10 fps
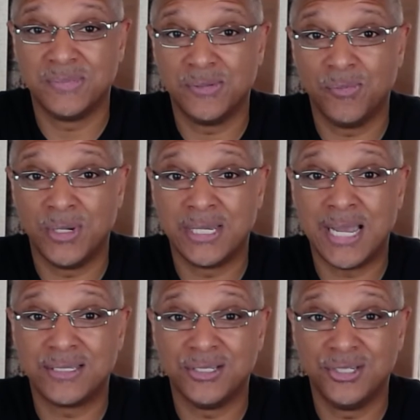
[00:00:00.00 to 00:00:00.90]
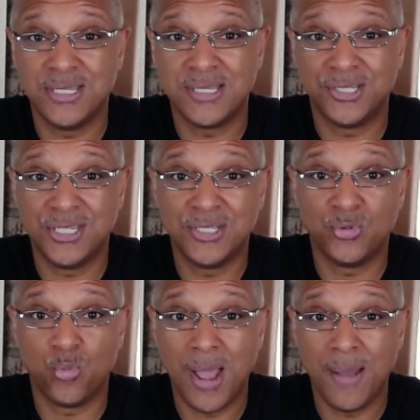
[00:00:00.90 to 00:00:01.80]
when it got to Jesus,
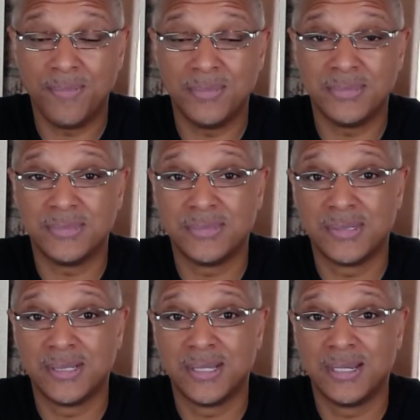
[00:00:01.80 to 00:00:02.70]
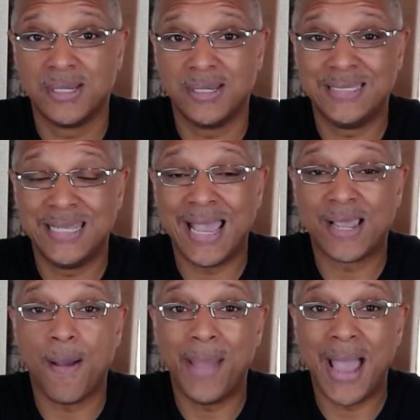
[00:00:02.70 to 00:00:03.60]
Jesus wept because he had
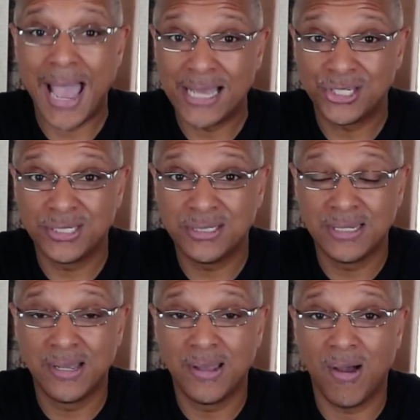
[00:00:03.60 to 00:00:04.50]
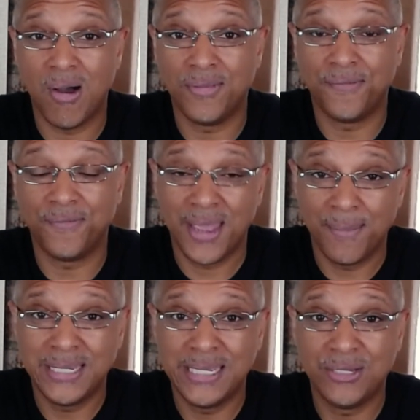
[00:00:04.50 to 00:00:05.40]
compassion on the
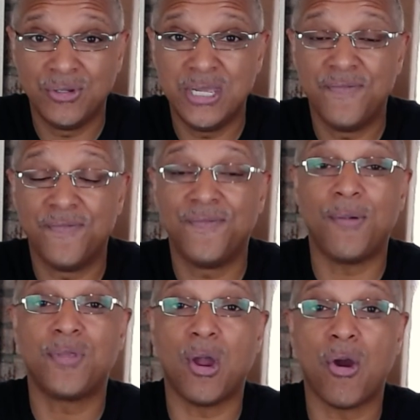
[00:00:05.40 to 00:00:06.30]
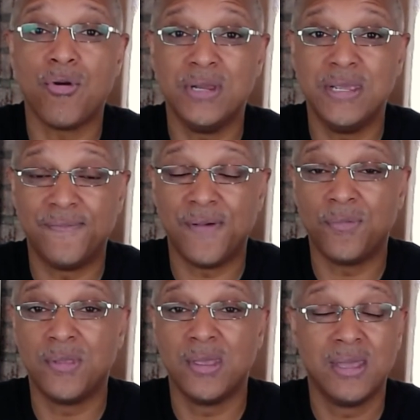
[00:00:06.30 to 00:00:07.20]
family. He he felt the hurt. He
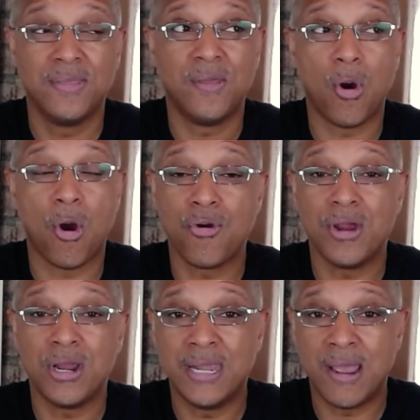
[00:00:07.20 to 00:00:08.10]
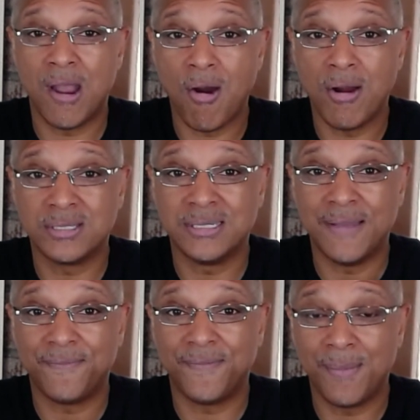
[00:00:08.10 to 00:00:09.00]
felt the hurt in their hearts and
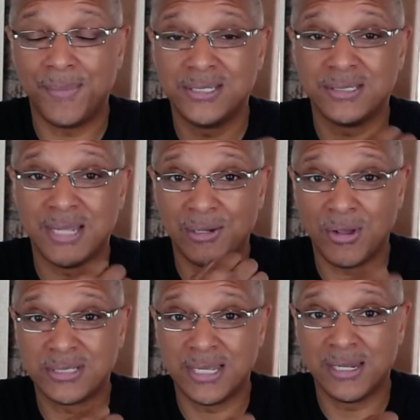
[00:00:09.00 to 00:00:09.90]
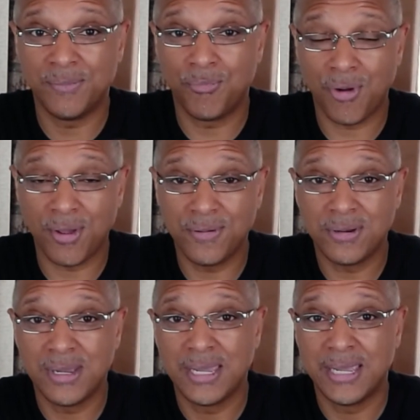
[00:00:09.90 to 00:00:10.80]
their families. They lost their
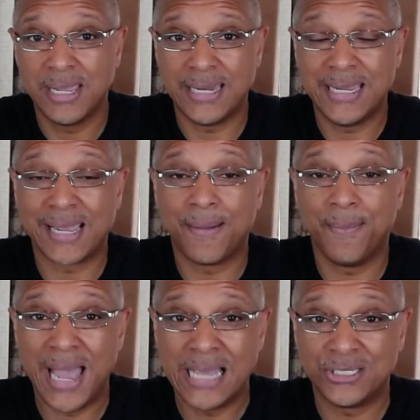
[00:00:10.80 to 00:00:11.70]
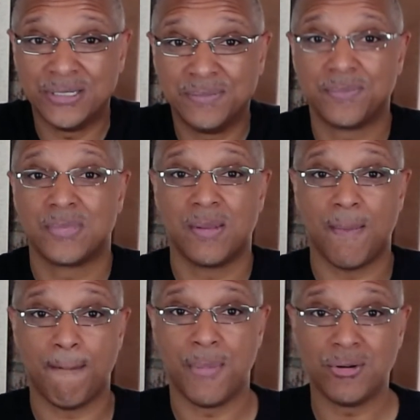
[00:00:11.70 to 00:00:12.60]
brother, and he had compassion,
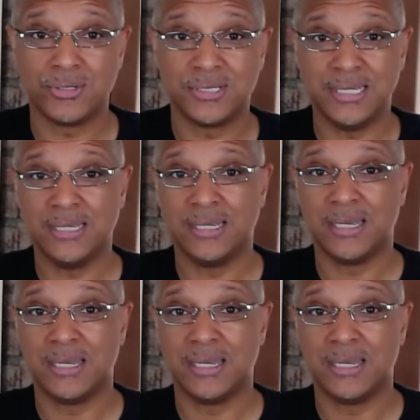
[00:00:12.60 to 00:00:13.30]
mercy,